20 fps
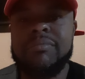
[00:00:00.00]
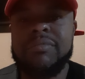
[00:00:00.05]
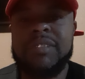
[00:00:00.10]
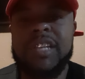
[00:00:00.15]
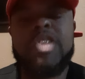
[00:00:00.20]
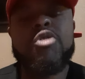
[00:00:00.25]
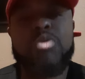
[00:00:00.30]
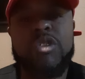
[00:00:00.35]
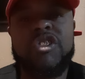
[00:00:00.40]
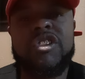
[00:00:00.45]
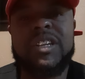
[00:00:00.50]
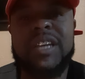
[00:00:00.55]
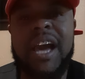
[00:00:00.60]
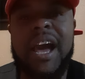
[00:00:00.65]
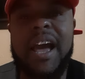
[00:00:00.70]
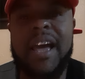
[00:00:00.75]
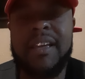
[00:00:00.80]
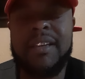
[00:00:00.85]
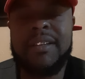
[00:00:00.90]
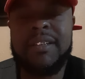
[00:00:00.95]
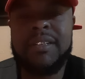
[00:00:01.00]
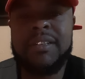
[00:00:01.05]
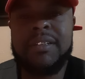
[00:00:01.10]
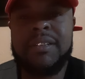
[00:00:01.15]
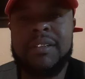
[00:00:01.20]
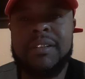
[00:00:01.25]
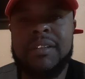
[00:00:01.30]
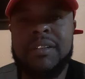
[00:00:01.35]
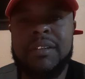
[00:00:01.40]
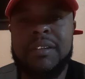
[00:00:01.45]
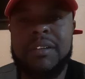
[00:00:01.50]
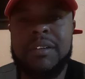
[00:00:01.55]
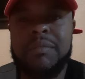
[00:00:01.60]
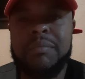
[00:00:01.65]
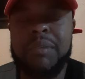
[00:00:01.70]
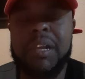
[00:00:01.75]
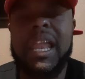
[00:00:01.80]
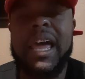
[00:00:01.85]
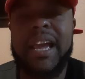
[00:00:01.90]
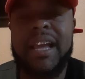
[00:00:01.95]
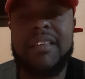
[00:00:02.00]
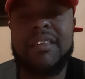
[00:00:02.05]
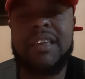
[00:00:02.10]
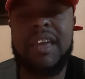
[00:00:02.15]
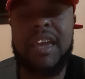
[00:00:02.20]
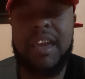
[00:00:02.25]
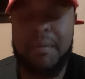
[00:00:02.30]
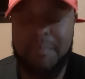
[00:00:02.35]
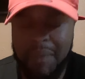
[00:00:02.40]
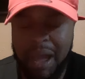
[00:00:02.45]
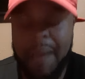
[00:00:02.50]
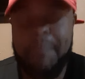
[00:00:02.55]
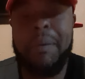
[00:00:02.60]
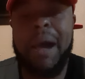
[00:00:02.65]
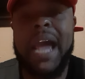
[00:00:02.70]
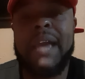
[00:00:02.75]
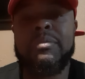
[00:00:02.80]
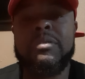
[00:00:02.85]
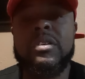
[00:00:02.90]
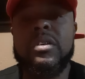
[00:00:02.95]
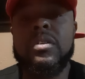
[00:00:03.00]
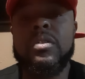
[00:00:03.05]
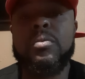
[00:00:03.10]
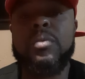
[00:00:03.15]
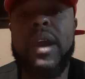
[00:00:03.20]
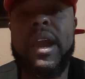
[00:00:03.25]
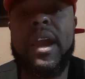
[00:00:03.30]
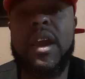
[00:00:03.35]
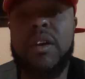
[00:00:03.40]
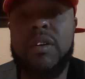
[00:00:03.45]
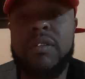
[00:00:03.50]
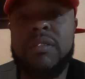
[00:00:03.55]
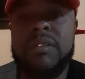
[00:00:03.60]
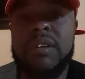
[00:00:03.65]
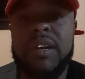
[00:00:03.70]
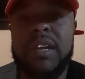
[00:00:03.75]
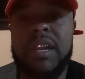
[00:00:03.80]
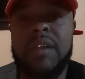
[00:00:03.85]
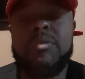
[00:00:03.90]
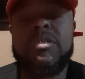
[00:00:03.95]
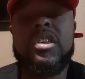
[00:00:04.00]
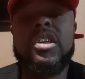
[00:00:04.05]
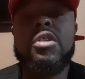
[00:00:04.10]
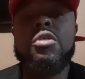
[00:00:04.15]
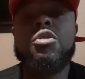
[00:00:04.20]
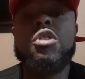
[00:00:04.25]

That's what she got. But like I said, my pipe's still around and I'm still